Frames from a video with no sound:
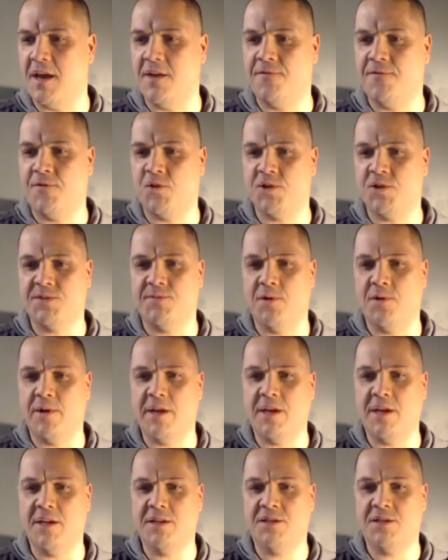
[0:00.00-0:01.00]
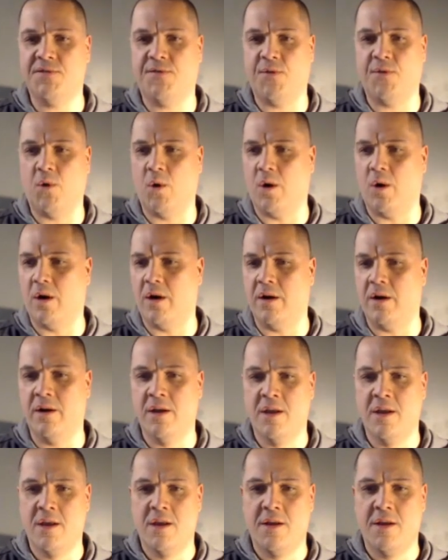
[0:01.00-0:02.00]
First Marines for
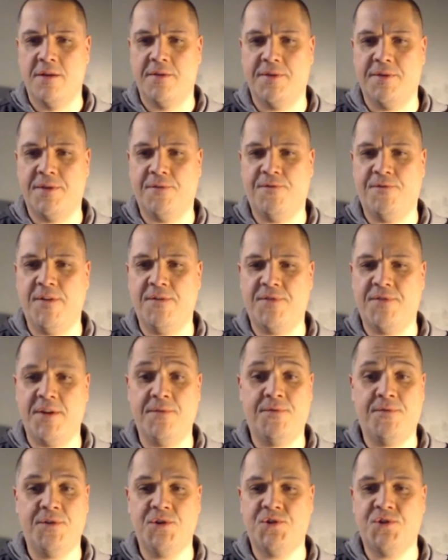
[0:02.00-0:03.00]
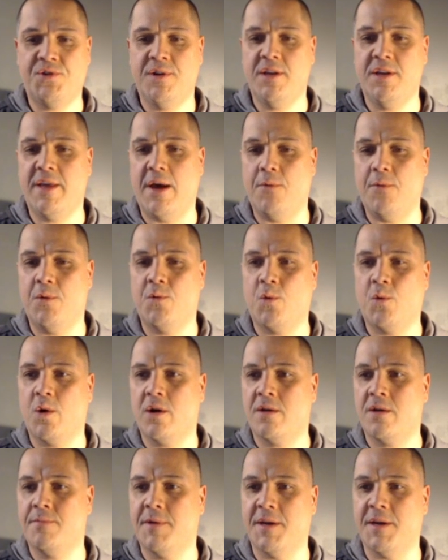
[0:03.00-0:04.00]
the 5th Infantry, that would
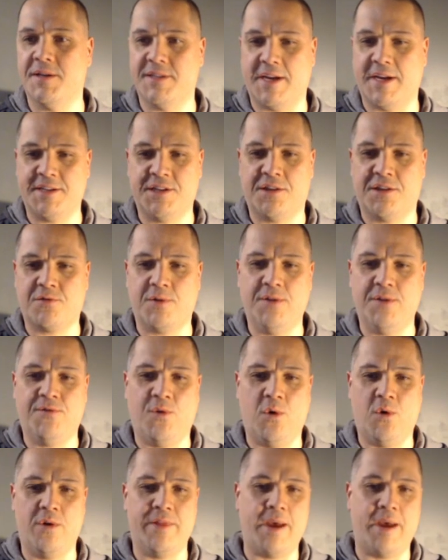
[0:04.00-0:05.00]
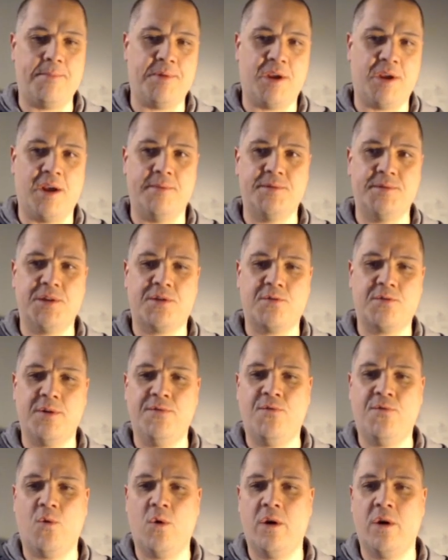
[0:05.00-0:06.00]
work because that's a 3-4 and that becomes a
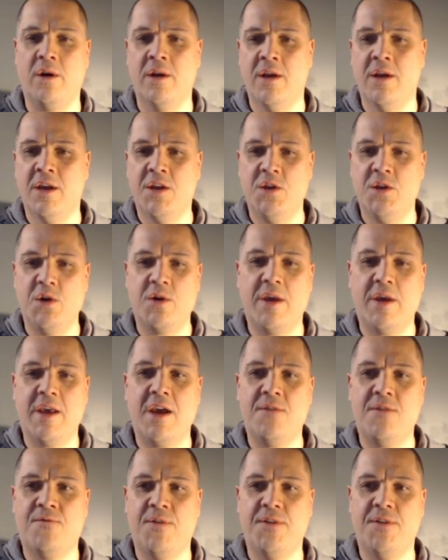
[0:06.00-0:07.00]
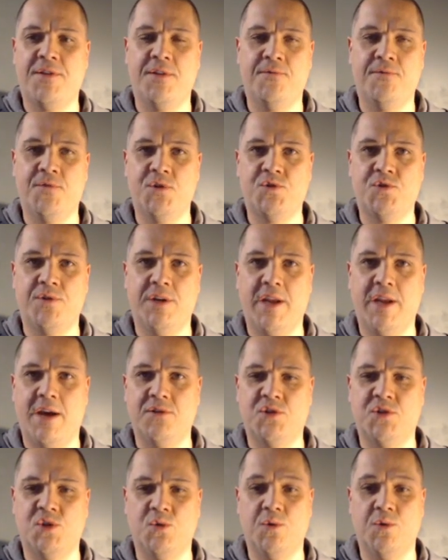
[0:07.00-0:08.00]
3-4. You can get 5th Infantry
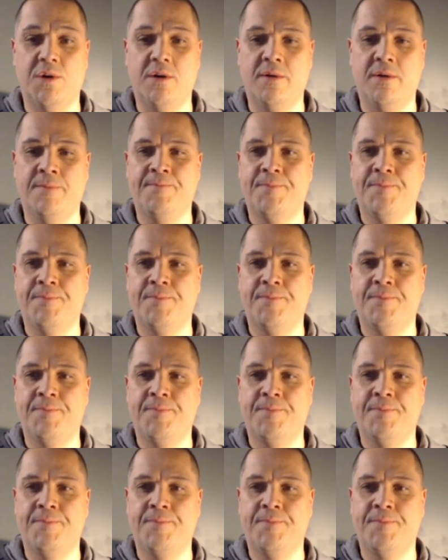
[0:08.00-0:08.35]
down sooner,